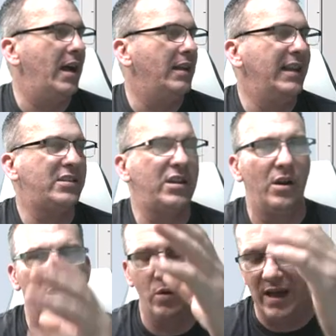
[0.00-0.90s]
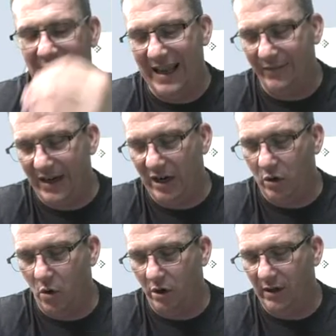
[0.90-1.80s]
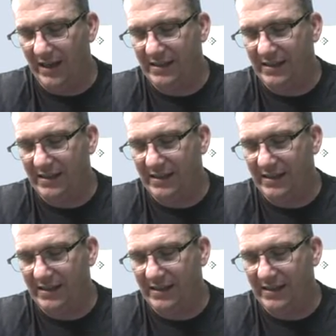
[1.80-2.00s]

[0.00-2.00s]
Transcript: let's go 11 1/4. Let's